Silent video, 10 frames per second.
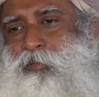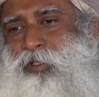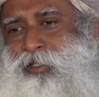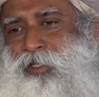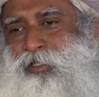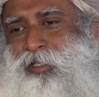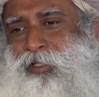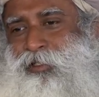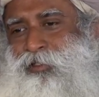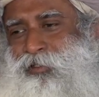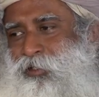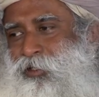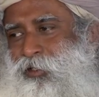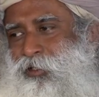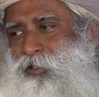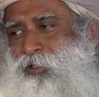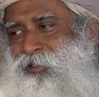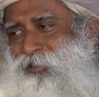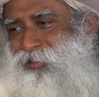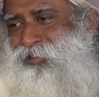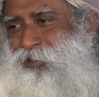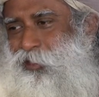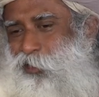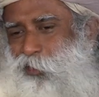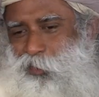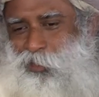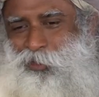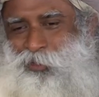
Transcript: business and, you know,